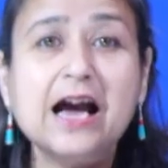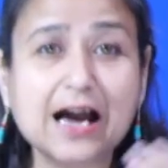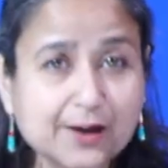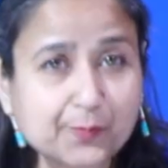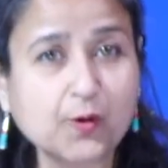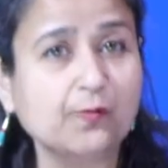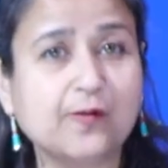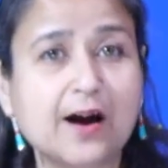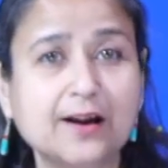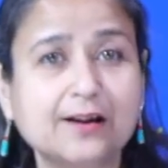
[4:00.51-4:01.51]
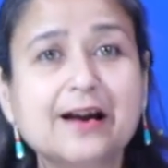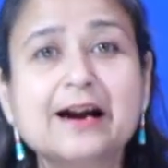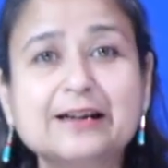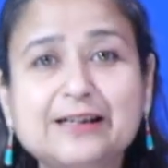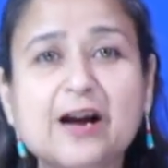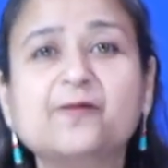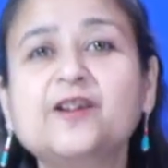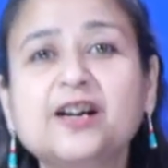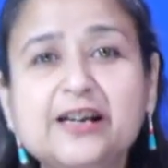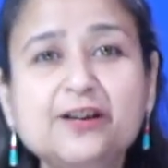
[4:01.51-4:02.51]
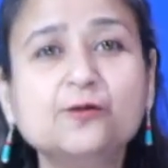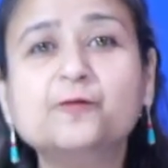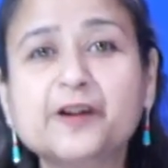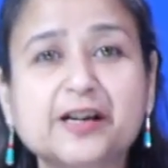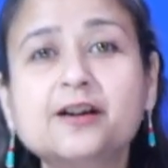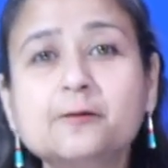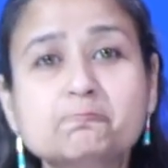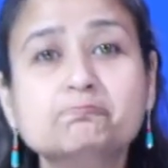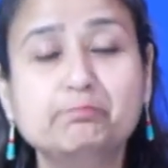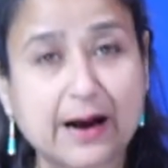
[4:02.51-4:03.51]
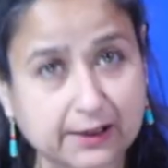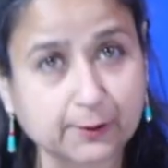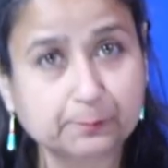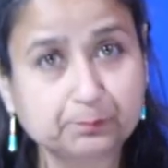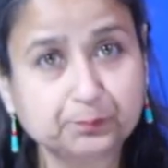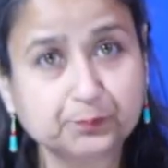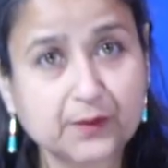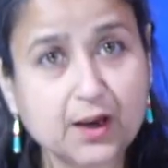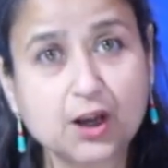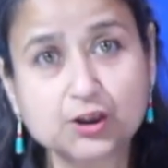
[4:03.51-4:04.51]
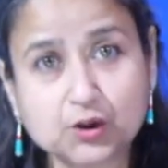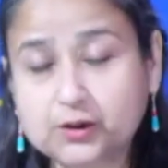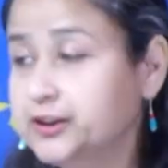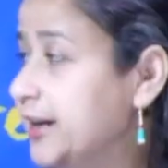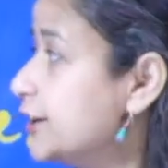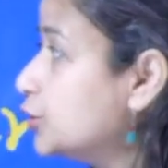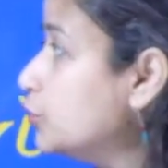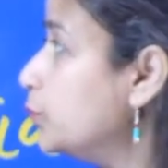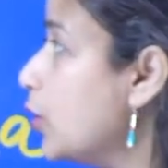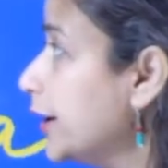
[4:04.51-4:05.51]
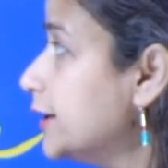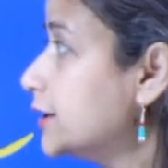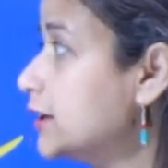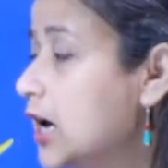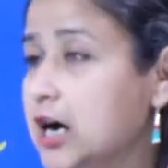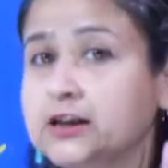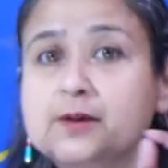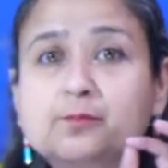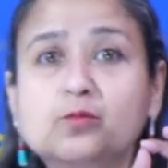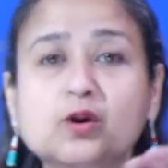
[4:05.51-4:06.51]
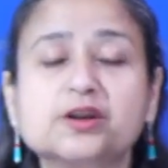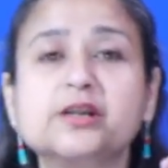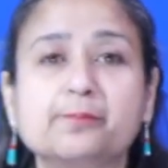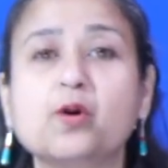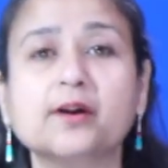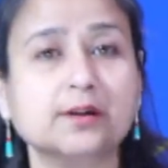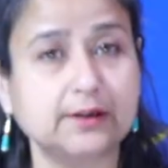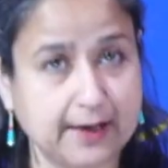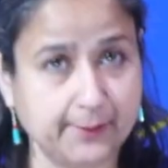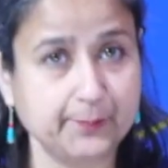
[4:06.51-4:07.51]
and a profile, definitely you fit in better. So these 2 points are the most important thing.